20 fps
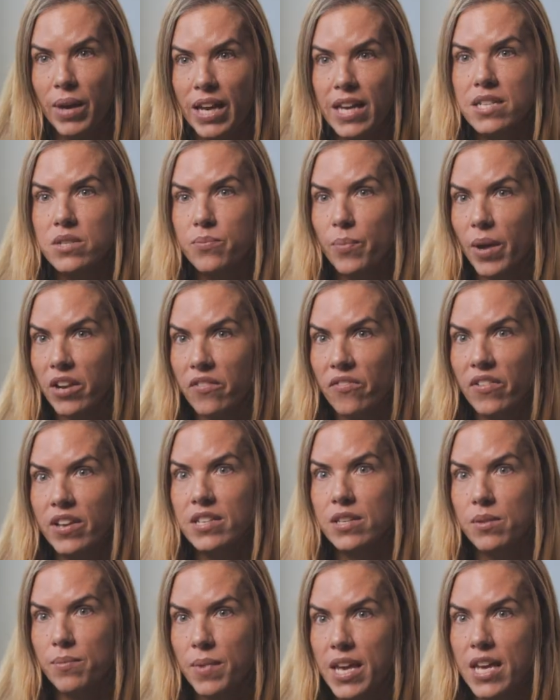biggest
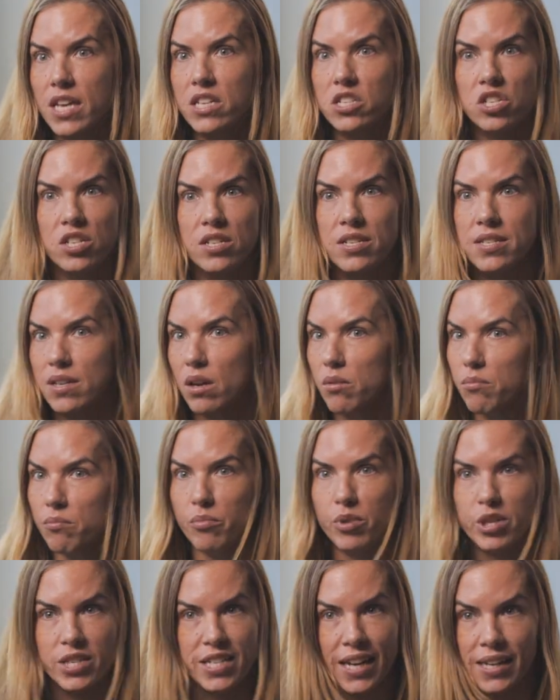benefit to me is just some
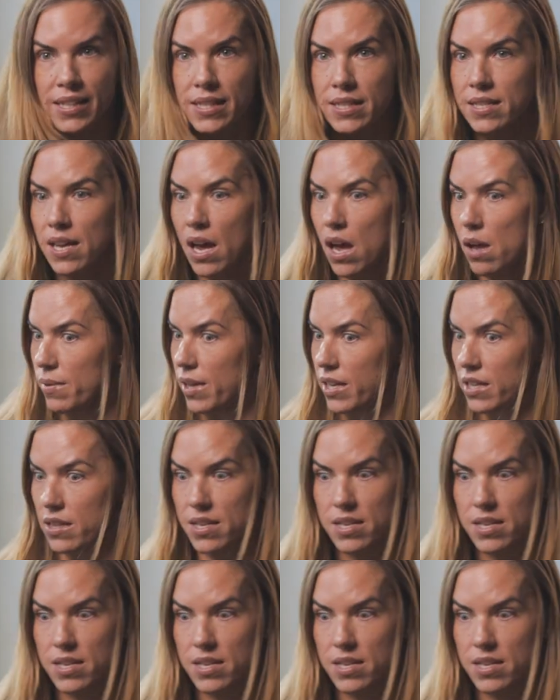protected time. Like,